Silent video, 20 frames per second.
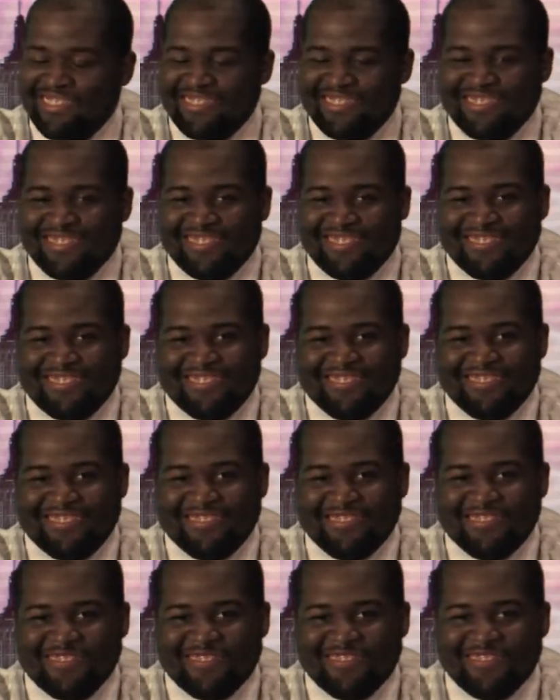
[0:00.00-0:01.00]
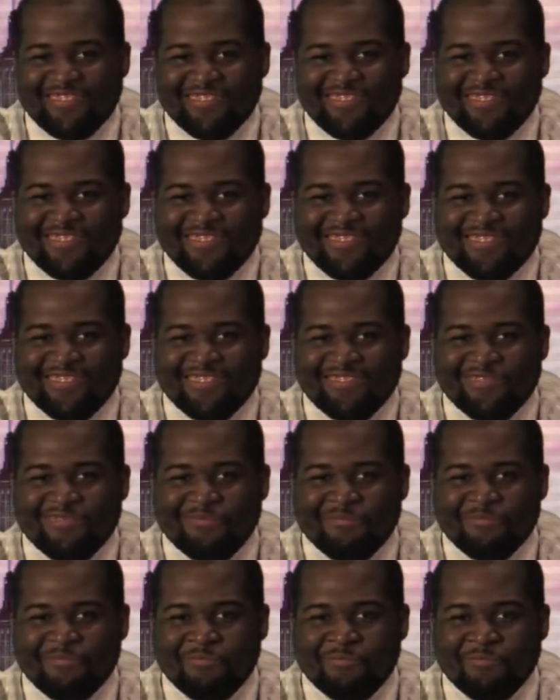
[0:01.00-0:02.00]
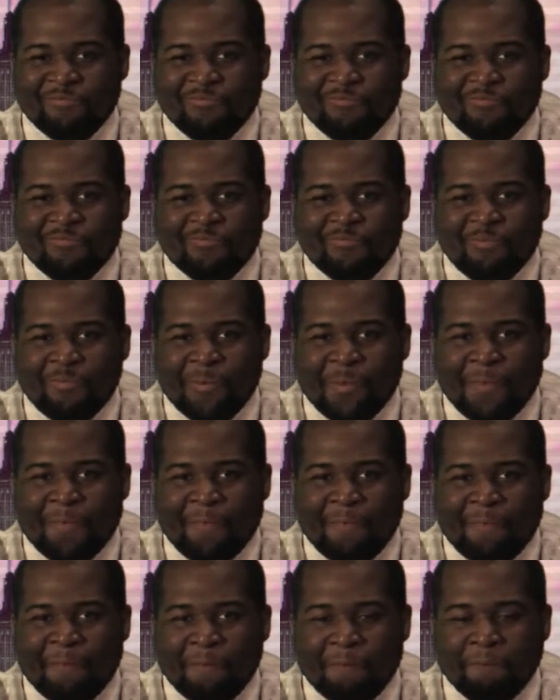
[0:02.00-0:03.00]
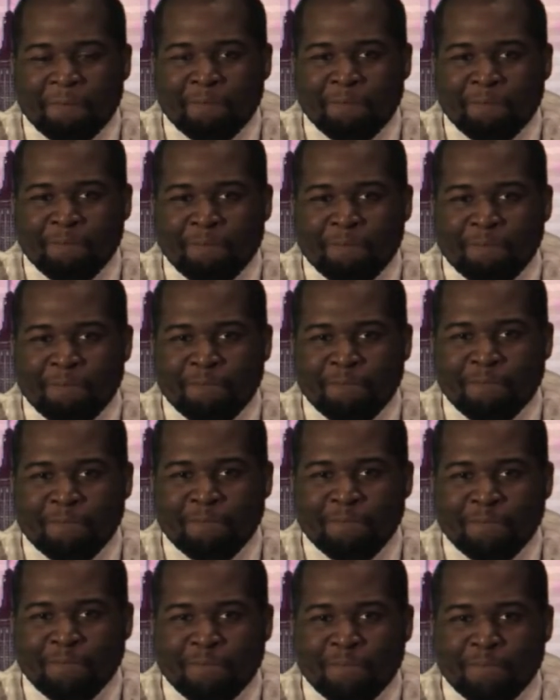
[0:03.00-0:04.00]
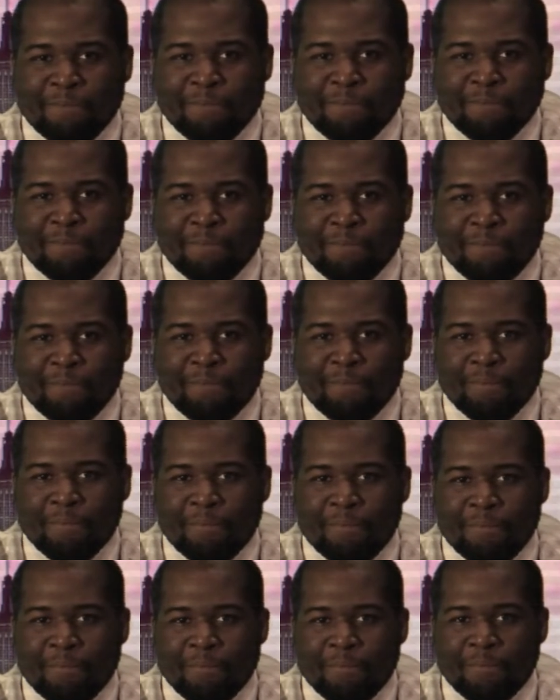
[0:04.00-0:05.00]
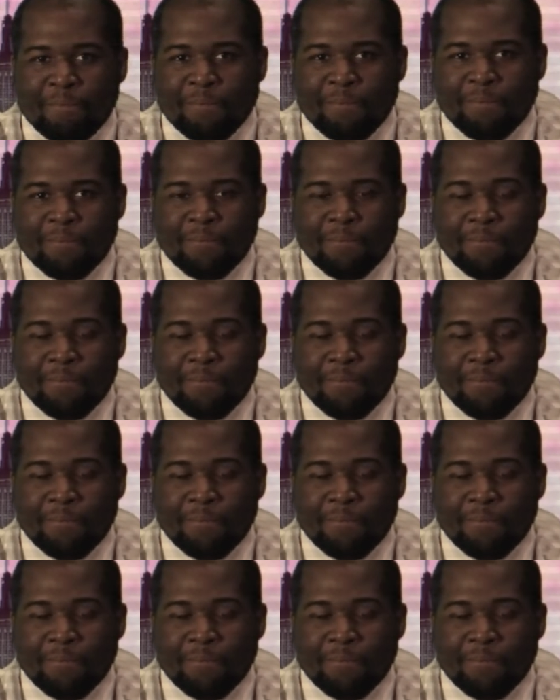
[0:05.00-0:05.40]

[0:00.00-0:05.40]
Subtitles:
The person shown says nothing.